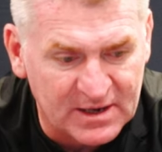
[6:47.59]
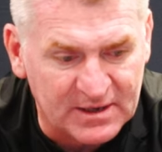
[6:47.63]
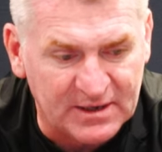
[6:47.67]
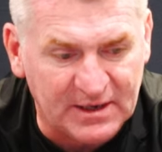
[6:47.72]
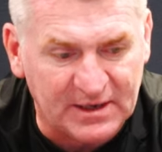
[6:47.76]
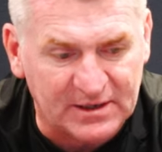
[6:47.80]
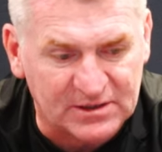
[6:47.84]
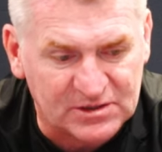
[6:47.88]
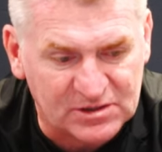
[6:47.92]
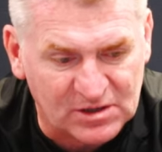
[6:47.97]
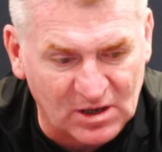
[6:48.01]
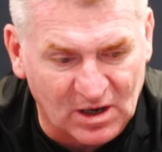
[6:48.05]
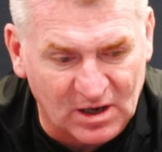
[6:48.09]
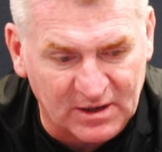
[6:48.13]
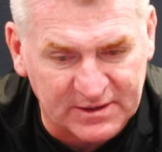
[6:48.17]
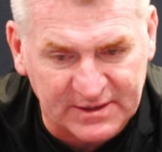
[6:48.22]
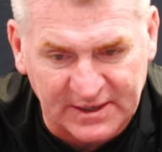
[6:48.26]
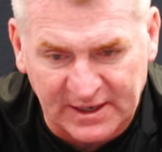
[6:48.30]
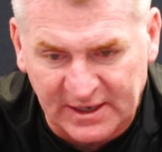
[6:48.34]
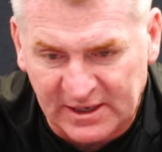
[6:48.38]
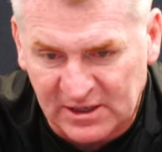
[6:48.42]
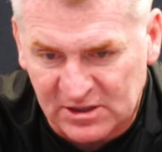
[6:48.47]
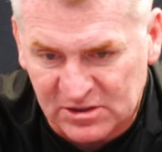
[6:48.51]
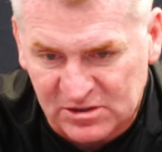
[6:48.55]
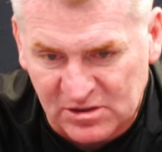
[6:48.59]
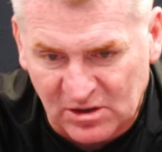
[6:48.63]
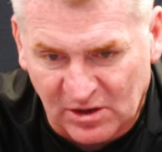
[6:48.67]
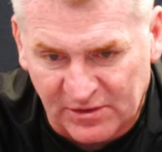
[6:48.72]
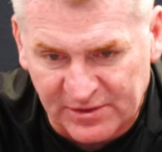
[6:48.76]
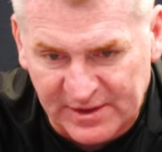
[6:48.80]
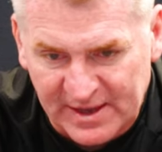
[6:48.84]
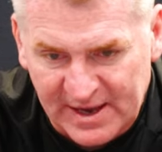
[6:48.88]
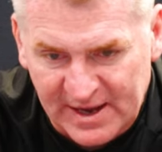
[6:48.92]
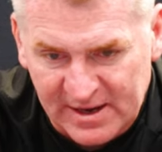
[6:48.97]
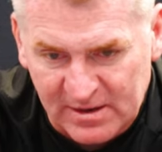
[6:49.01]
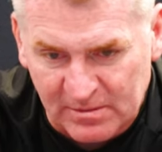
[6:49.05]
Nick Scardina has
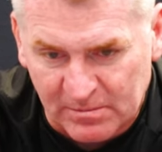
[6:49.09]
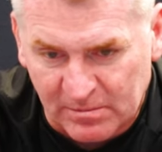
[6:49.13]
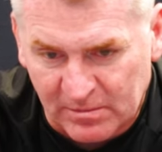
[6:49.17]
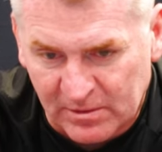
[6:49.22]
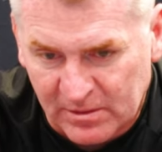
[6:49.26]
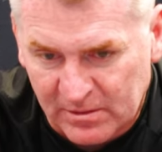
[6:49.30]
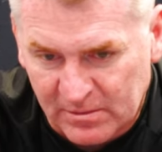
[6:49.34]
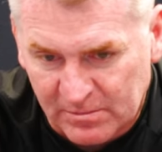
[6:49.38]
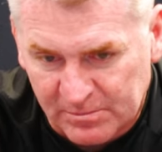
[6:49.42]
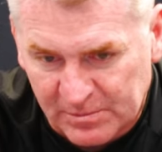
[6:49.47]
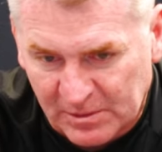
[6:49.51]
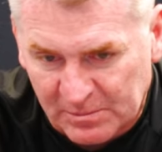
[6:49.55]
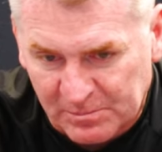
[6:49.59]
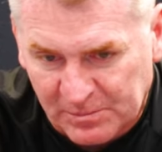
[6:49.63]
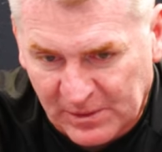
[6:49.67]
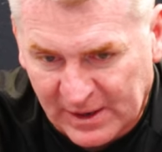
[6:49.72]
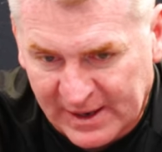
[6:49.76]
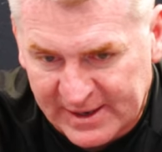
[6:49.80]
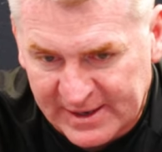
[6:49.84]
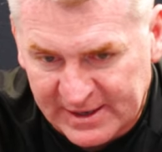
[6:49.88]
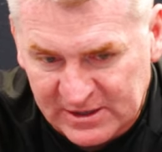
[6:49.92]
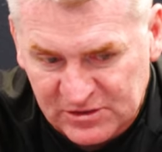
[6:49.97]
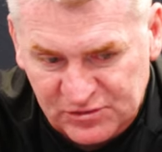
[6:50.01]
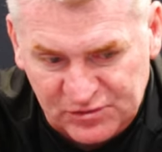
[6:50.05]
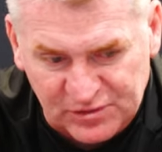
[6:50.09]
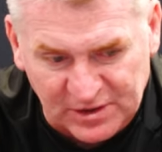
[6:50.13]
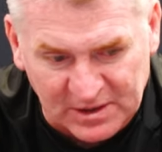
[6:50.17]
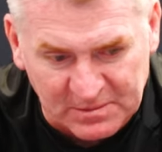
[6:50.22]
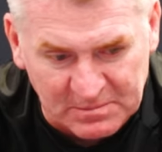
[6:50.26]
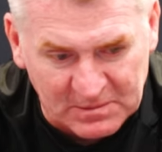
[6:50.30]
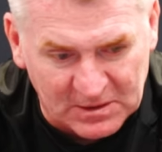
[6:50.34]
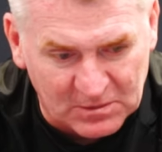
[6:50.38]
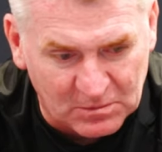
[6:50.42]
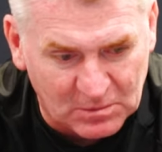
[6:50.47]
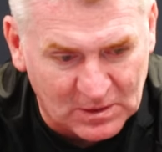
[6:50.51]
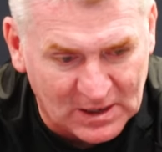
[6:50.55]
gone there and been playing
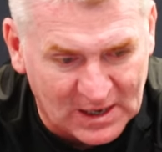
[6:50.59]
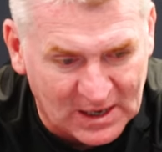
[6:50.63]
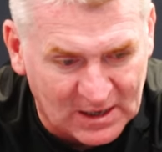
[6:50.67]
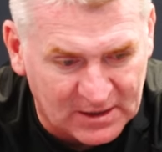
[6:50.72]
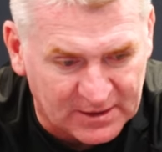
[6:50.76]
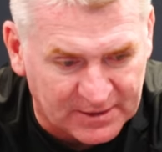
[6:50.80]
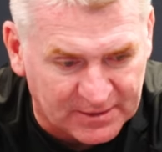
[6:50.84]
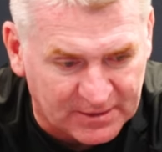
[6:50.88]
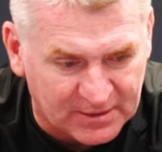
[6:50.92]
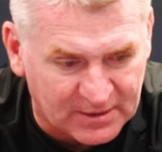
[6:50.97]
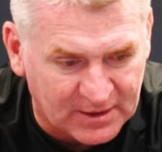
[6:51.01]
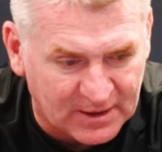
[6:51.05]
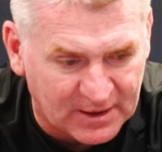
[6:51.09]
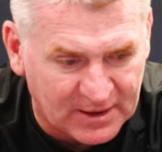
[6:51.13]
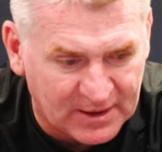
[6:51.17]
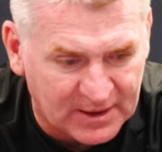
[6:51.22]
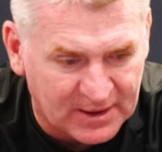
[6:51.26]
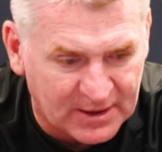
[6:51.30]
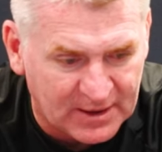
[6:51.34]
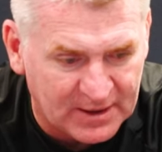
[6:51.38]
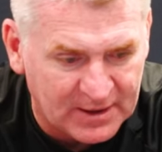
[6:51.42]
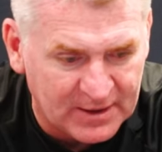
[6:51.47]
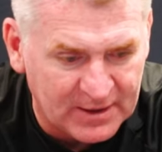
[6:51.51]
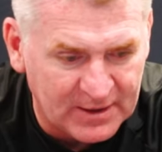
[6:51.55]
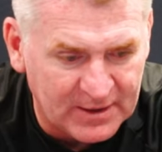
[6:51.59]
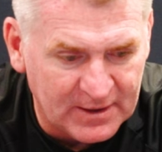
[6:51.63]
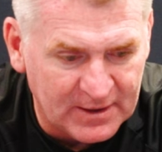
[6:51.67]
extremely well and uh,